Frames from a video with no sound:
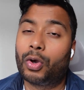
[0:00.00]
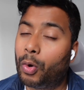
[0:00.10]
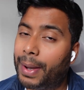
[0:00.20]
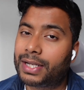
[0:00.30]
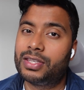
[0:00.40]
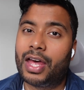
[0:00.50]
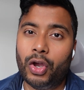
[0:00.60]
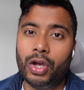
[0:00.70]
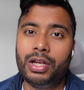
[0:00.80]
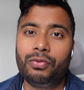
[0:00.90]
I go back to that
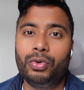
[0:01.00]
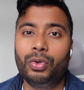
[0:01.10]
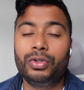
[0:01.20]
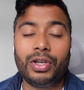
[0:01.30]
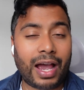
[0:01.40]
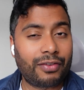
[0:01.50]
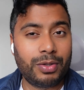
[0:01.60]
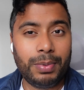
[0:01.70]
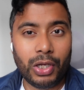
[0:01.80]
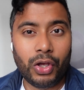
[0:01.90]
earlier rule, you have
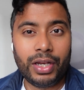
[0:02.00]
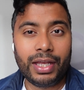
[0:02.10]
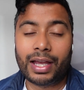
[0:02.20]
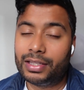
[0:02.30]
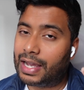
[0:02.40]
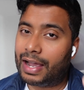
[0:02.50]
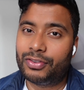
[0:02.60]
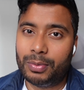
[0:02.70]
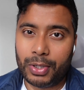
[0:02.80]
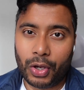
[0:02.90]
to be learning and you
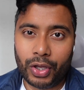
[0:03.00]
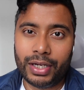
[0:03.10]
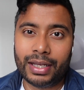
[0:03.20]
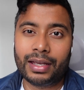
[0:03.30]
have to be earning.